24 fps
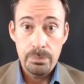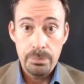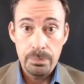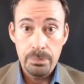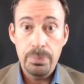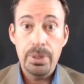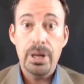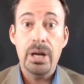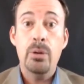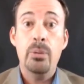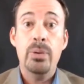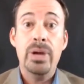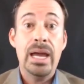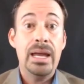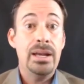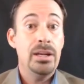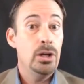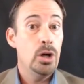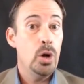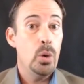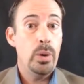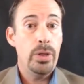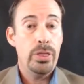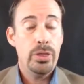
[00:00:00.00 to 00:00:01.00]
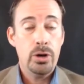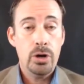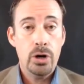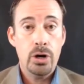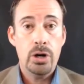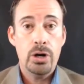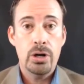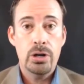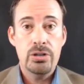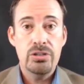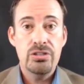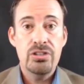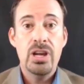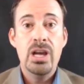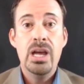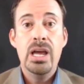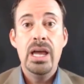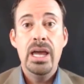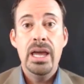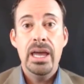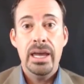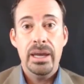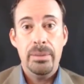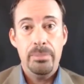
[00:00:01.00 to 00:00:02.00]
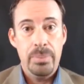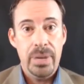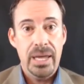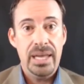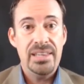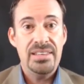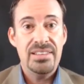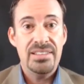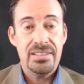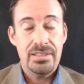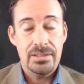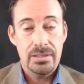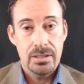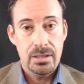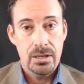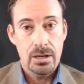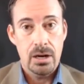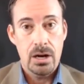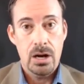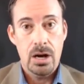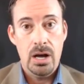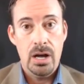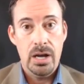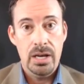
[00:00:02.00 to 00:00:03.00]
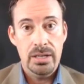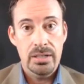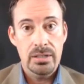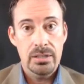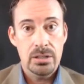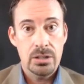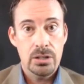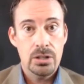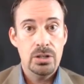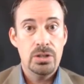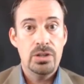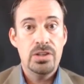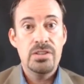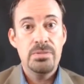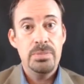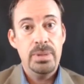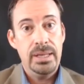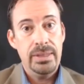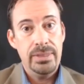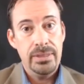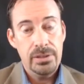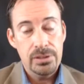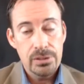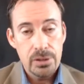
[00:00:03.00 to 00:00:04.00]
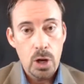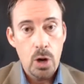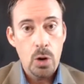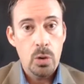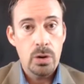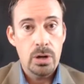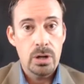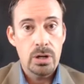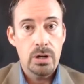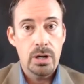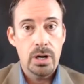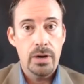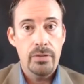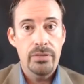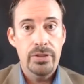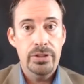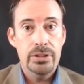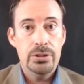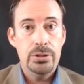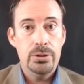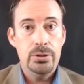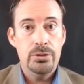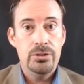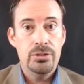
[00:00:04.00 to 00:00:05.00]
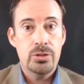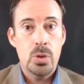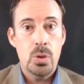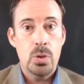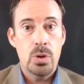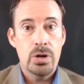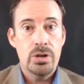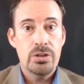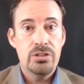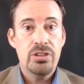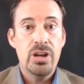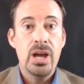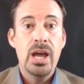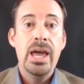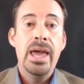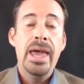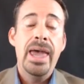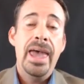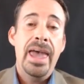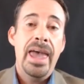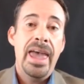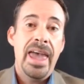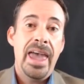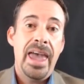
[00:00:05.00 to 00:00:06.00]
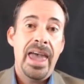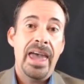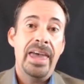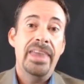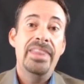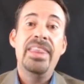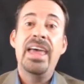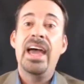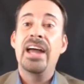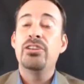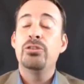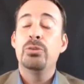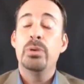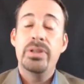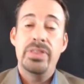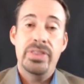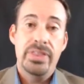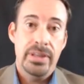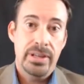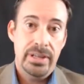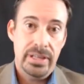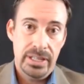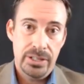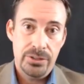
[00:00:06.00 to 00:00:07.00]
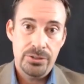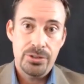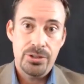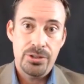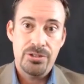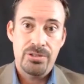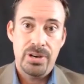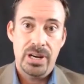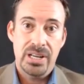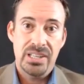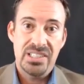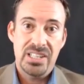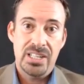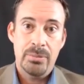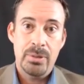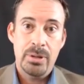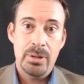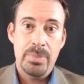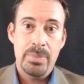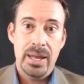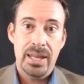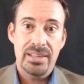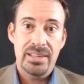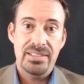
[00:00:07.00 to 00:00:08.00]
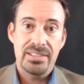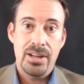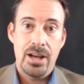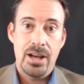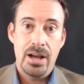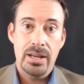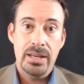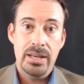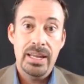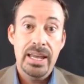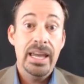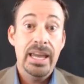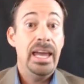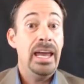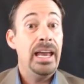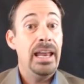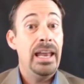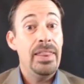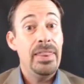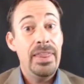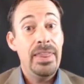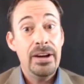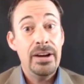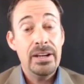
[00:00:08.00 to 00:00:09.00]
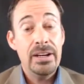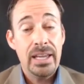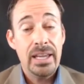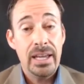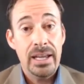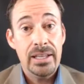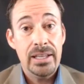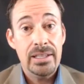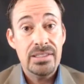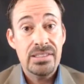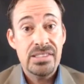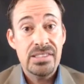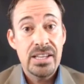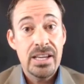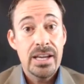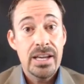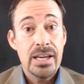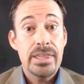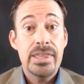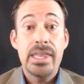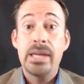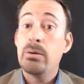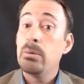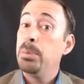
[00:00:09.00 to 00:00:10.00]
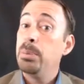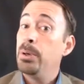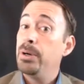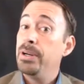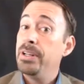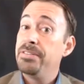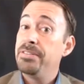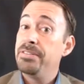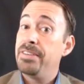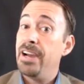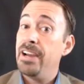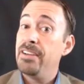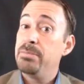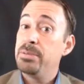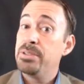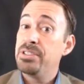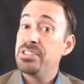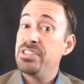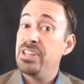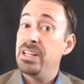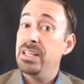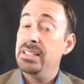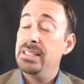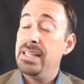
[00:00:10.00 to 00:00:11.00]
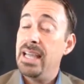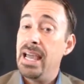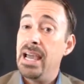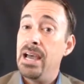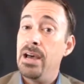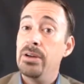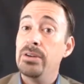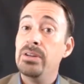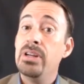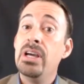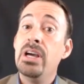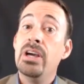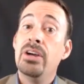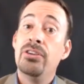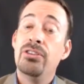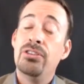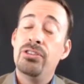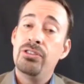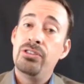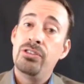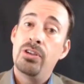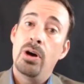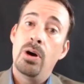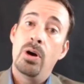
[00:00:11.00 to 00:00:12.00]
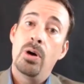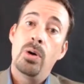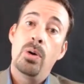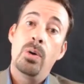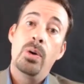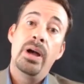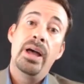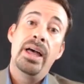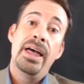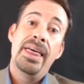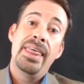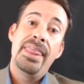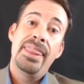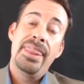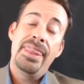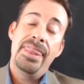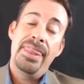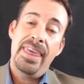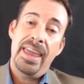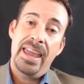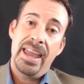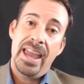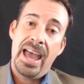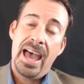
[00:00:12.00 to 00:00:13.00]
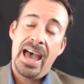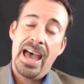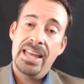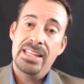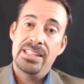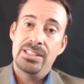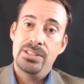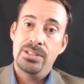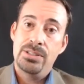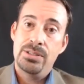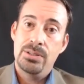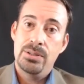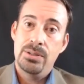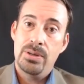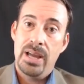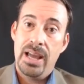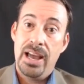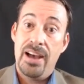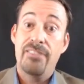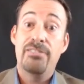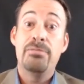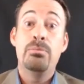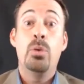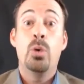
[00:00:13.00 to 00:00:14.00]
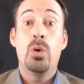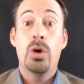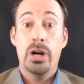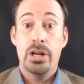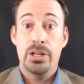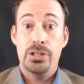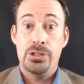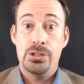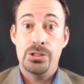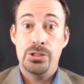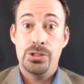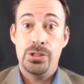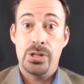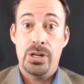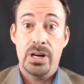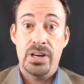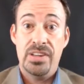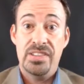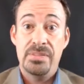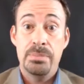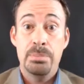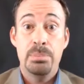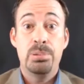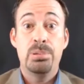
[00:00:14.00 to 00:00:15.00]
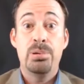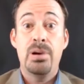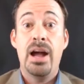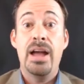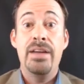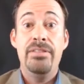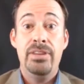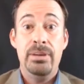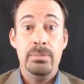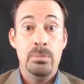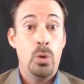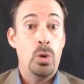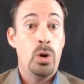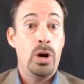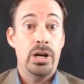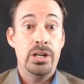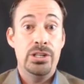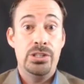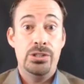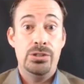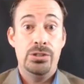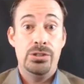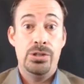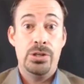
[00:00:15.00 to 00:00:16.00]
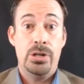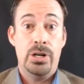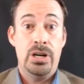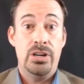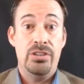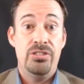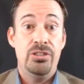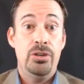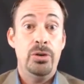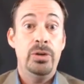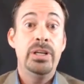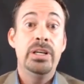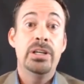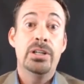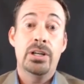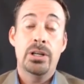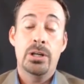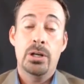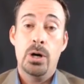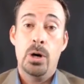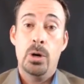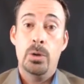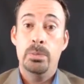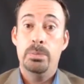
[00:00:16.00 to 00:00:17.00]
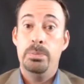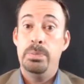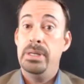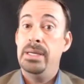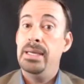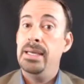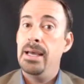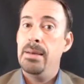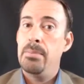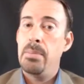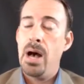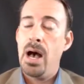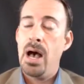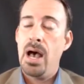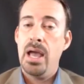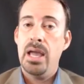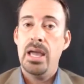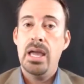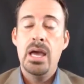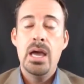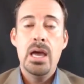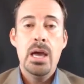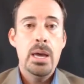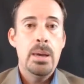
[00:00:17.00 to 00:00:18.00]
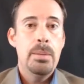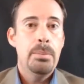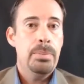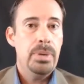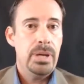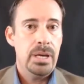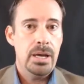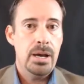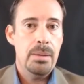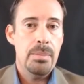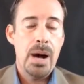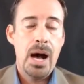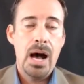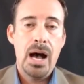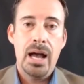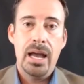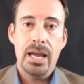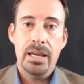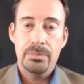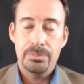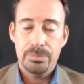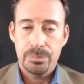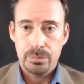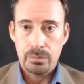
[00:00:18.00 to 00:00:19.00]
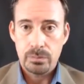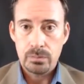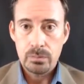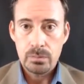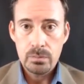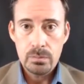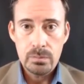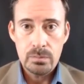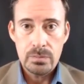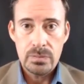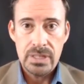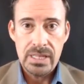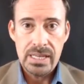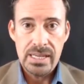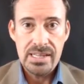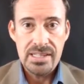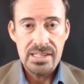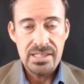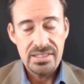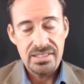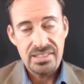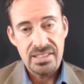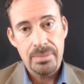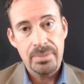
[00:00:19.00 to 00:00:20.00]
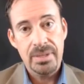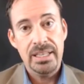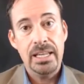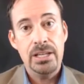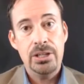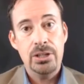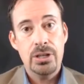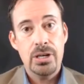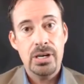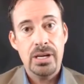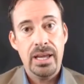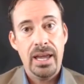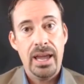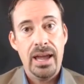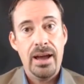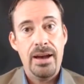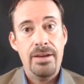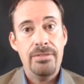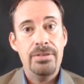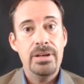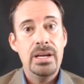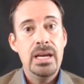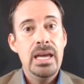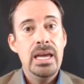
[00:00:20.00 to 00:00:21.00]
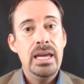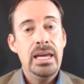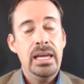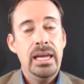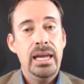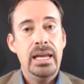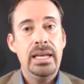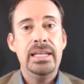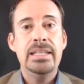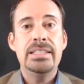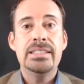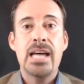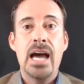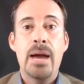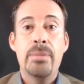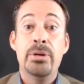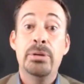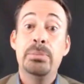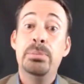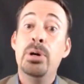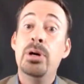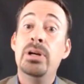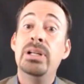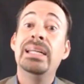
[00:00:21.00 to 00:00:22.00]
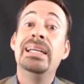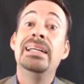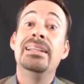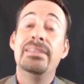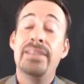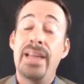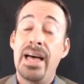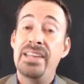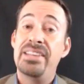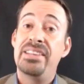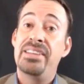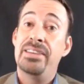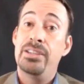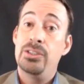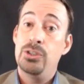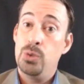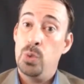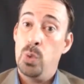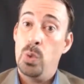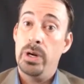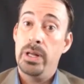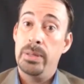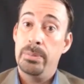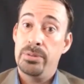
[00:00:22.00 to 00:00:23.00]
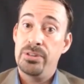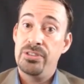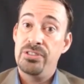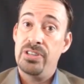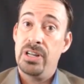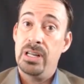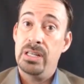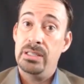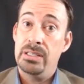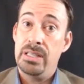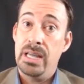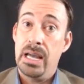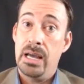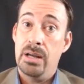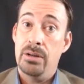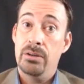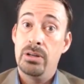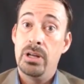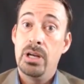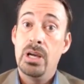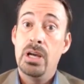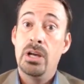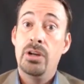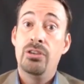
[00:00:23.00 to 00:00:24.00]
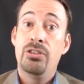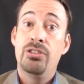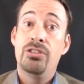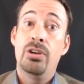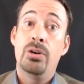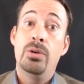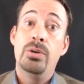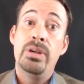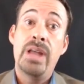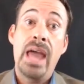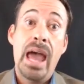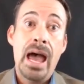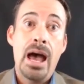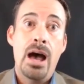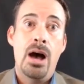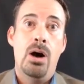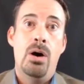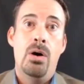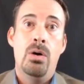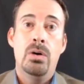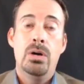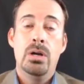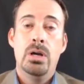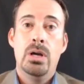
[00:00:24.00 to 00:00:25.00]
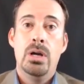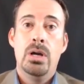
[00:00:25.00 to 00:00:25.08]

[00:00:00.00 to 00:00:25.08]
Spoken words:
but we had to go with hers based on hers being the lower of the 2 scores. And that's what the interest rate is going to be based on. And in their case, they were putting 5% down. So they had to have mortgage insurance, private mortgage insurance. You'll hear it called PMI. PMI is something that you're going to have anytime you're putting less than 20% down. So now,